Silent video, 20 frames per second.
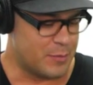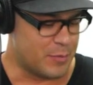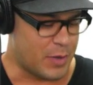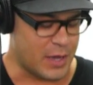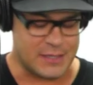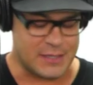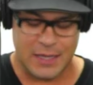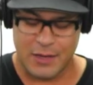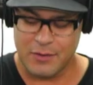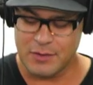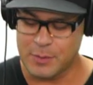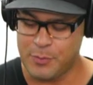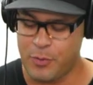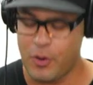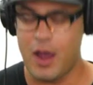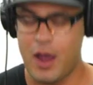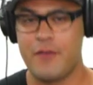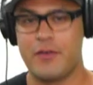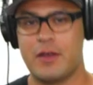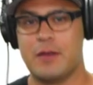Basically, it was a
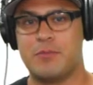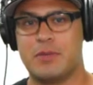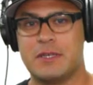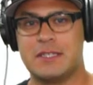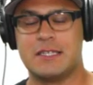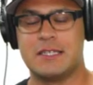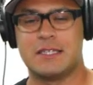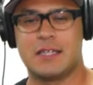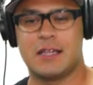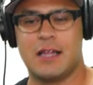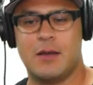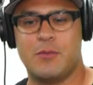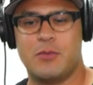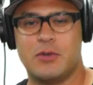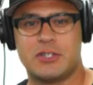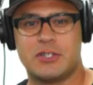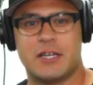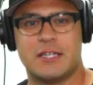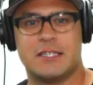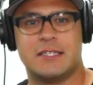private business club
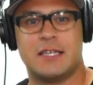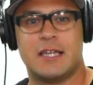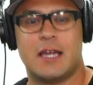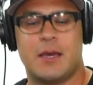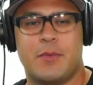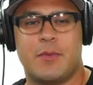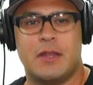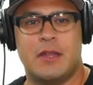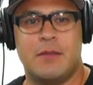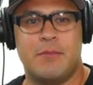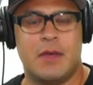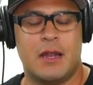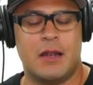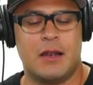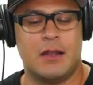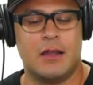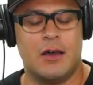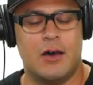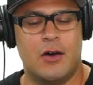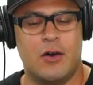which I set up in the
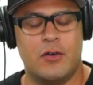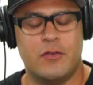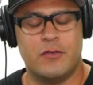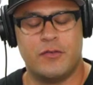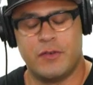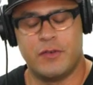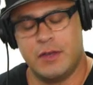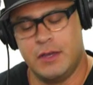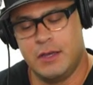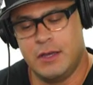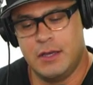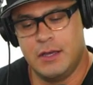middle of